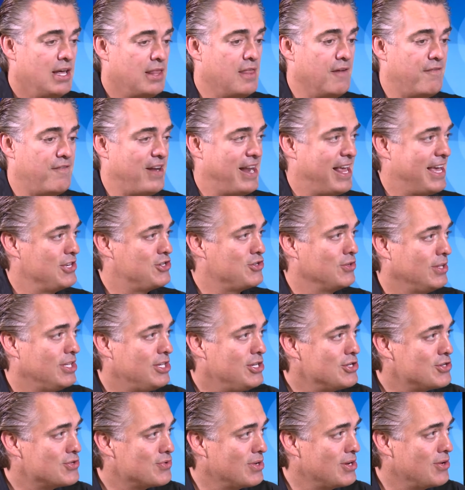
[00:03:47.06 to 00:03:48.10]
The financial
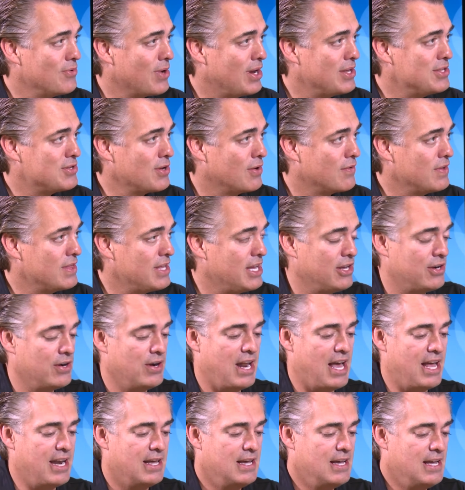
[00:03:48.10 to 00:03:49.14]
industry runs over the
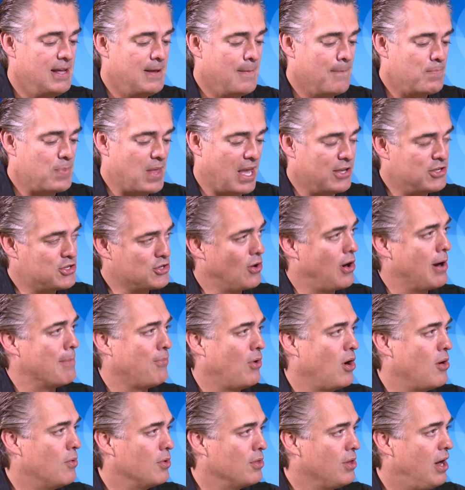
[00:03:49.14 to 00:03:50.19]
internet. And so our
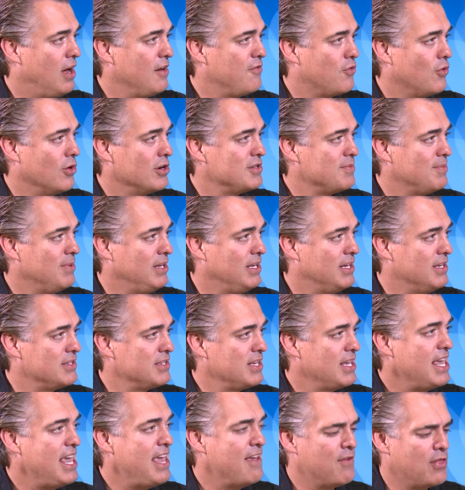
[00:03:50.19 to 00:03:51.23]
point with law enforcement is,
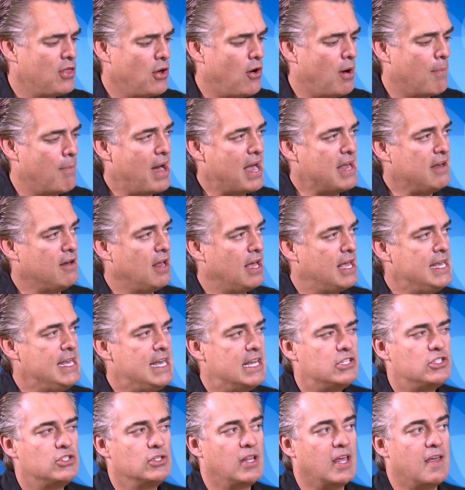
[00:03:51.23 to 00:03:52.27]
even though it might
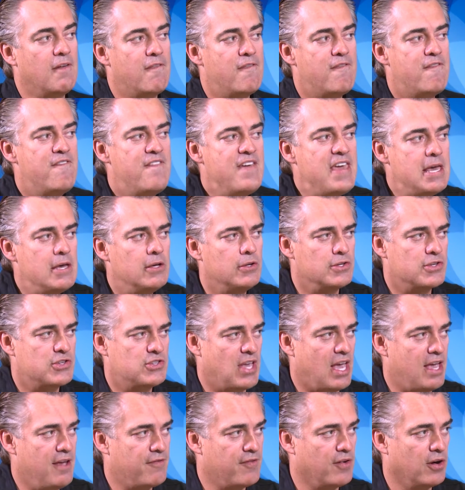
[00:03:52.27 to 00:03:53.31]
initially feel
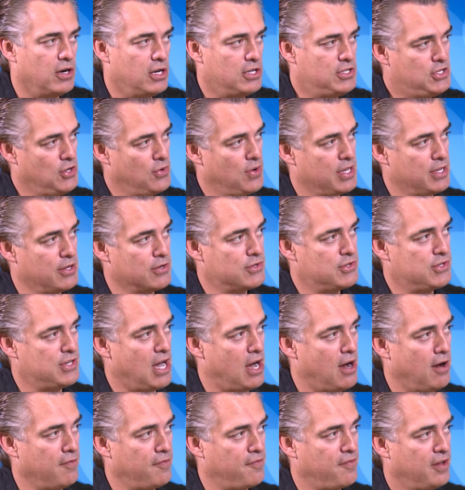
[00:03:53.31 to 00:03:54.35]
safer to do it
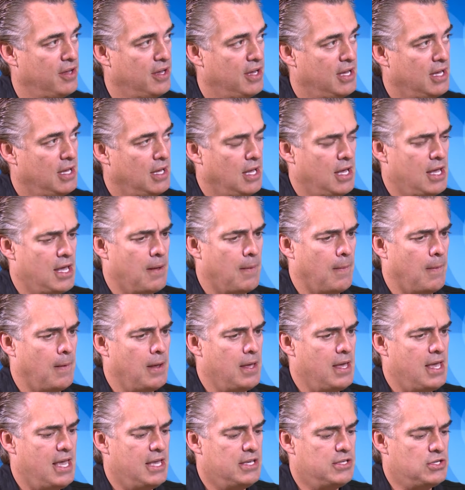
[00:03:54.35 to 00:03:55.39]
yourself,
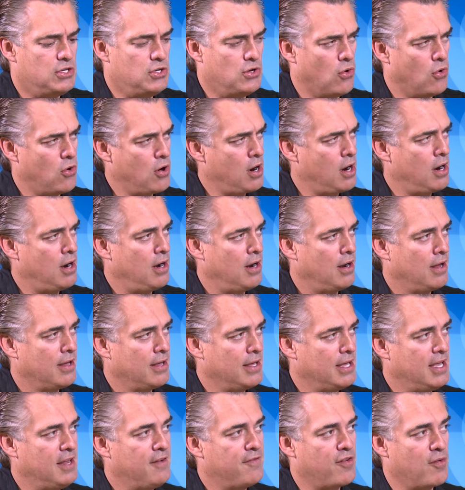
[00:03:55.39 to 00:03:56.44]
is your
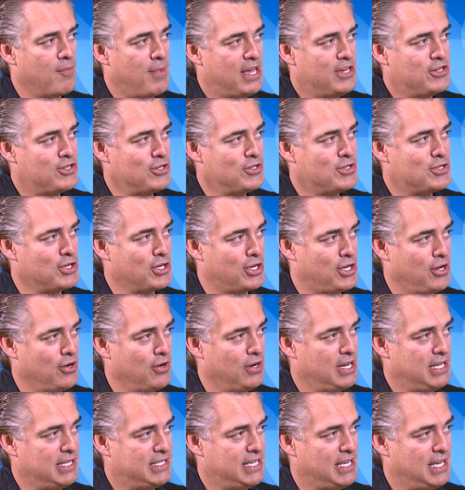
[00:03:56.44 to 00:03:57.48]
information
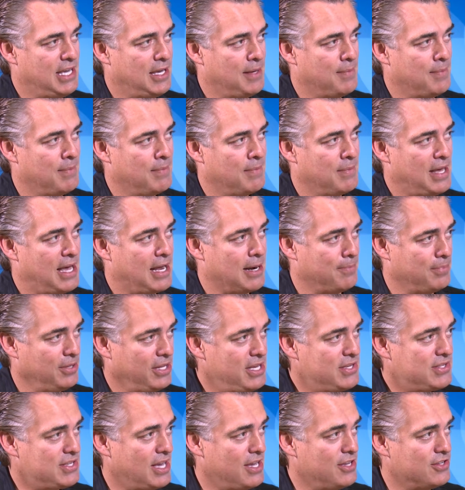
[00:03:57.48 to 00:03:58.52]
security team at a
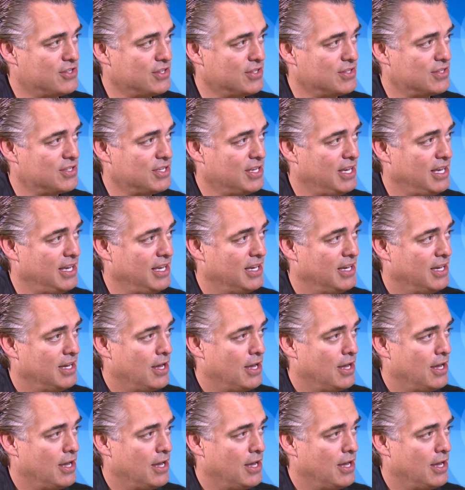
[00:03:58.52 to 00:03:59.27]
police agency